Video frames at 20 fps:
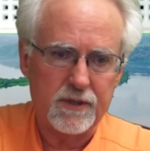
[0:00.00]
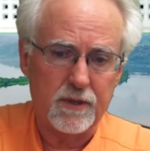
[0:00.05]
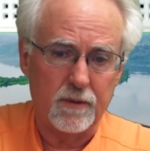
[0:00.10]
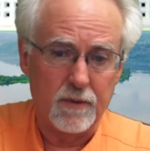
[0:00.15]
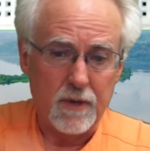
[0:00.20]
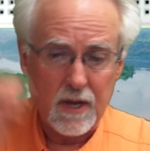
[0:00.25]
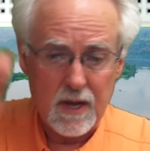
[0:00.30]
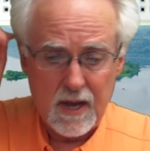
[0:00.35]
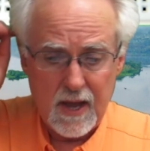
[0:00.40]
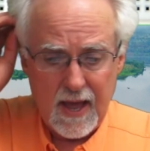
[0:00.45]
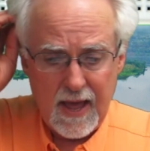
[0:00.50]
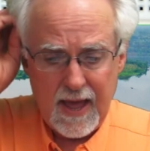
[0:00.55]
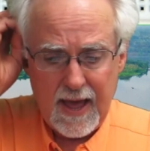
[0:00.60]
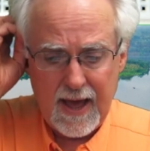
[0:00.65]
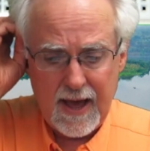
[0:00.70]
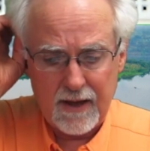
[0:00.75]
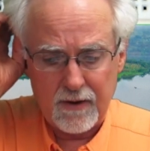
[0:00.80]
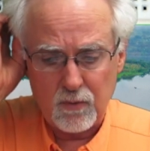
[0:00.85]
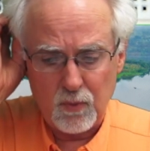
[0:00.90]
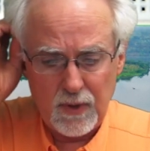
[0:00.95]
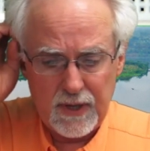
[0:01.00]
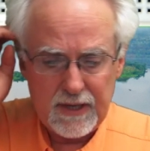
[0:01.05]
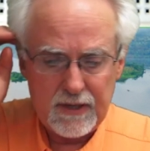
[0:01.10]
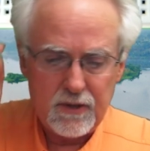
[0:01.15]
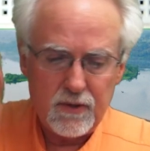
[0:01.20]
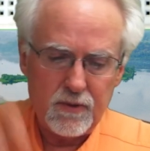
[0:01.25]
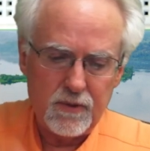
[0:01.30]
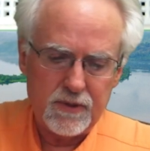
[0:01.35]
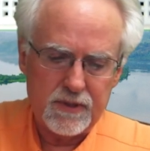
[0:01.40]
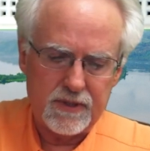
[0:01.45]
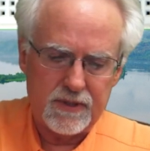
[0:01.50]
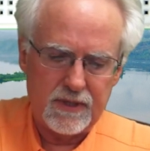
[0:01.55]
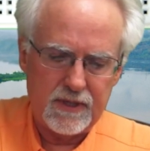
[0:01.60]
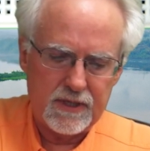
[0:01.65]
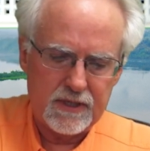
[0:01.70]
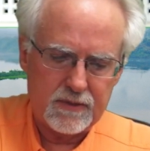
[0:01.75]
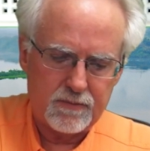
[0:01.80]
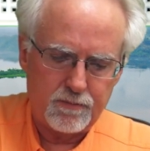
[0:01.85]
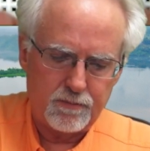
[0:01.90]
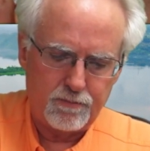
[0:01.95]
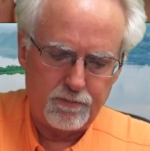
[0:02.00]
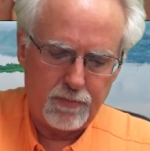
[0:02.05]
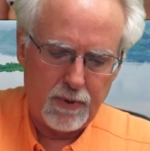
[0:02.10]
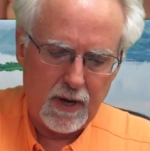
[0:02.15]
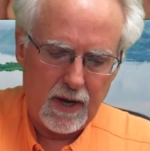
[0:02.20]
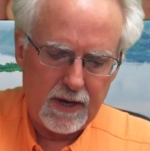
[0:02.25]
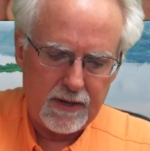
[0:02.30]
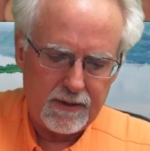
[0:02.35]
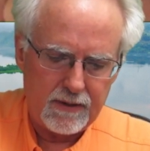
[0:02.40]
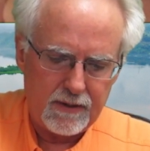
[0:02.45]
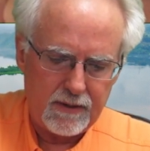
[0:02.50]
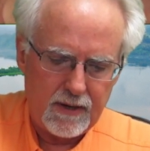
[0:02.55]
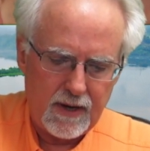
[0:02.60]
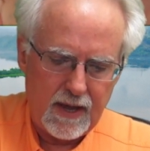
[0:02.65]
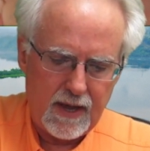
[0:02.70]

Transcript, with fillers: So how do we use this button